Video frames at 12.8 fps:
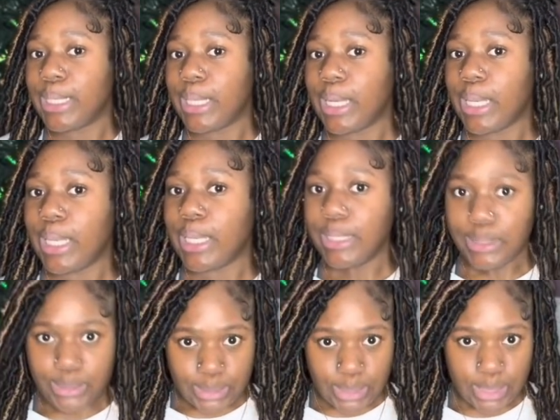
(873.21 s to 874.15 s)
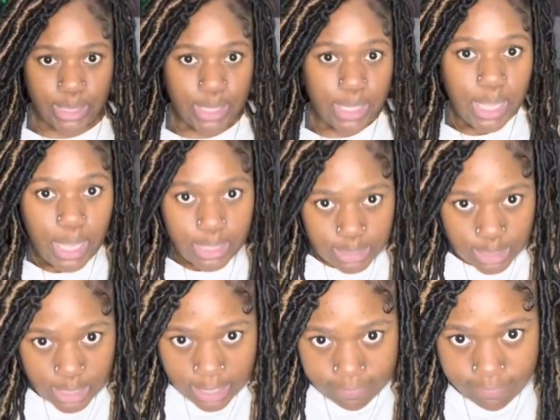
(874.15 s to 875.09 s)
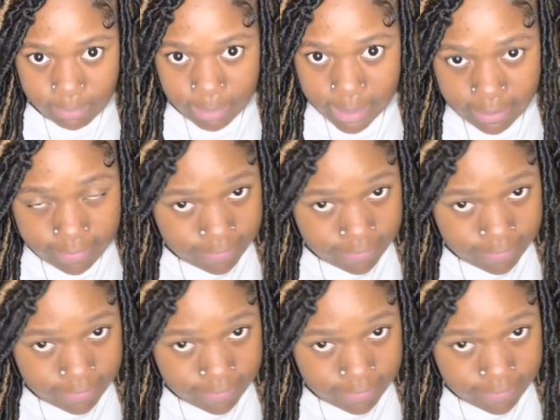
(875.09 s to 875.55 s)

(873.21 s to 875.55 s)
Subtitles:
it is. I did a half up, half